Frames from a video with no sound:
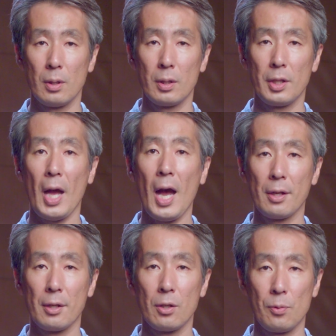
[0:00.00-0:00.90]
the
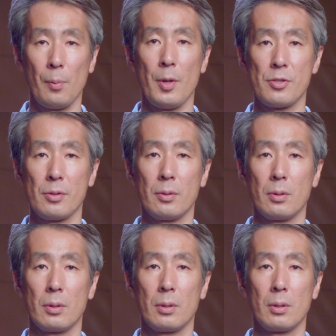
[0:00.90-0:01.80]
annual information,
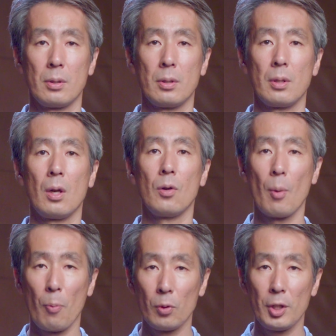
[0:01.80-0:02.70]

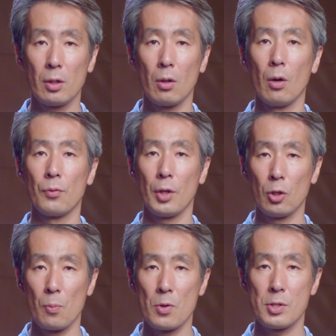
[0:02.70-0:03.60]
reported on
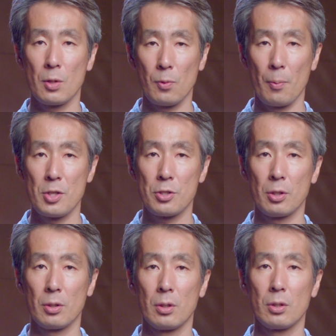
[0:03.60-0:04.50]
ITOMOS
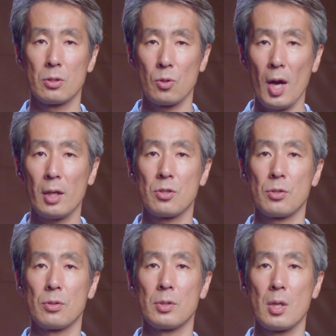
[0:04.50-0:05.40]
information, tracked
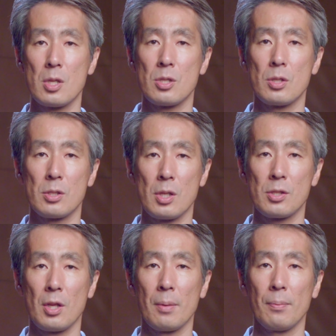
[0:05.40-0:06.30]
through the registry
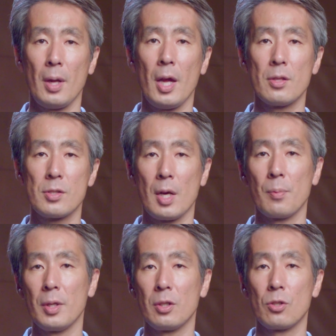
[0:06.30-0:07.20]
system and
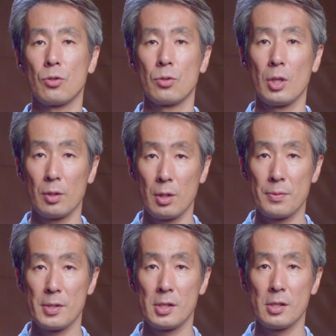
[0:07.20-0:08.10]
submitted to the
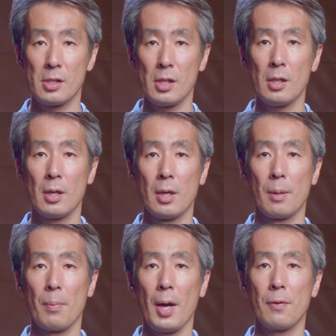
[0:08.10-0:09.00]
UNFCCC
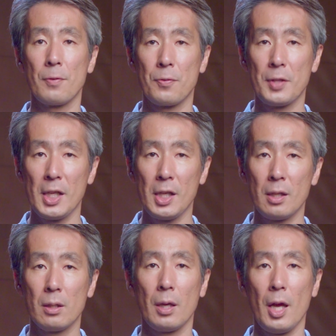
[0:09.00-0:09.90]
by
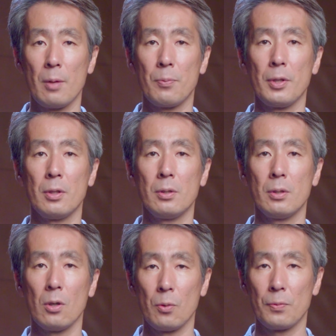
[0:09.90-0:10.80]
15 April
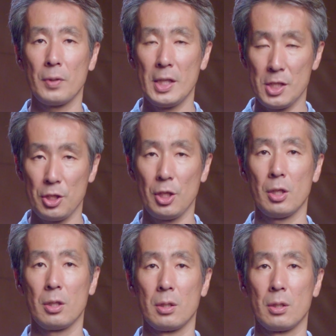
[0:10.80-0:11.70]
of each year.